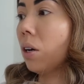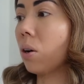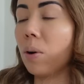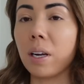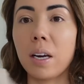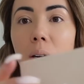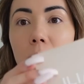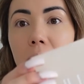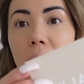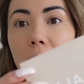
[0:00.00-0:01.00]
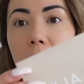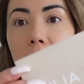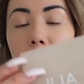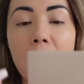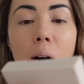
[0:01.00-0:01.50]
going in with the
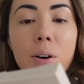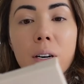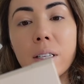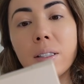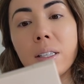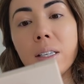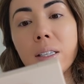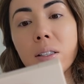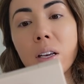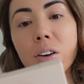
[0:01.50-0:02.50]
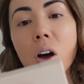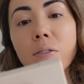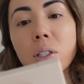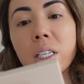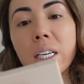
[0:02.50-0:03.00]
Ilia powder. This is
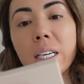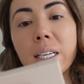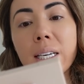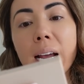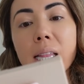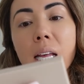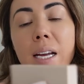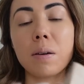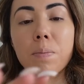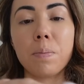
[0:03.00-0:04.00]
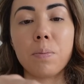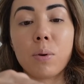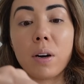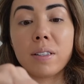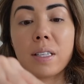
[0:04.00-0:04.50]
Novelty Nightlight
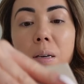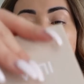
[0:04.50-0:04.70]
Bronzing